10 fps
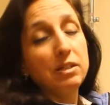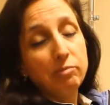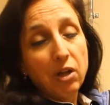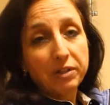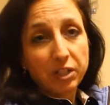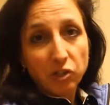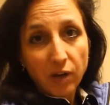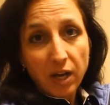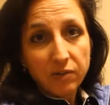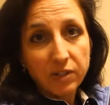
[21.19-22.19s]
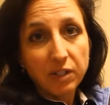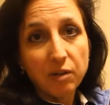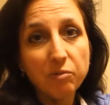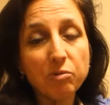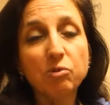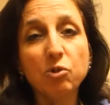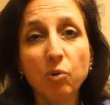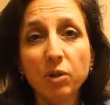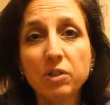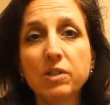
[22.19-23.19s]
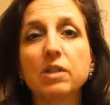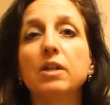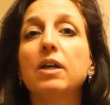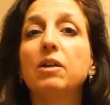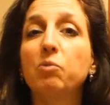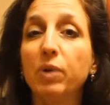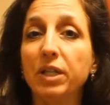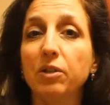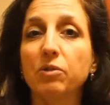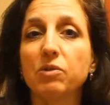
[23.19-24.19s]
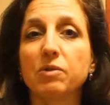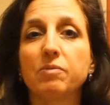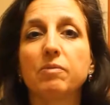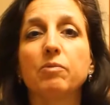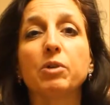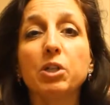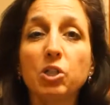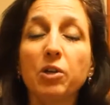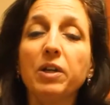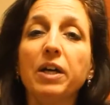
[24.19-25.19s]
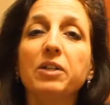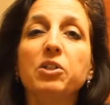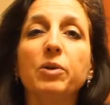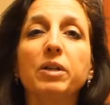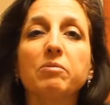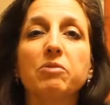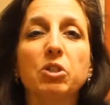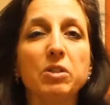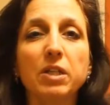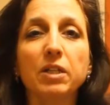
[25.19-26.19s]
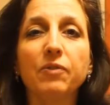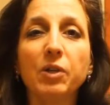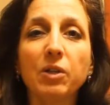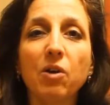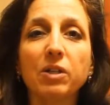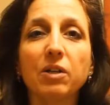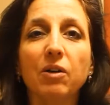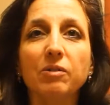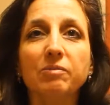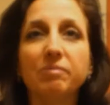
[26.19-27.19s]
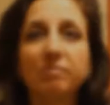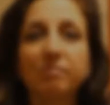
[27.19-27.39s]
in blocking drafts that come through doors and windows. We're going to show you how to do it. Shouldn't take you very long at all.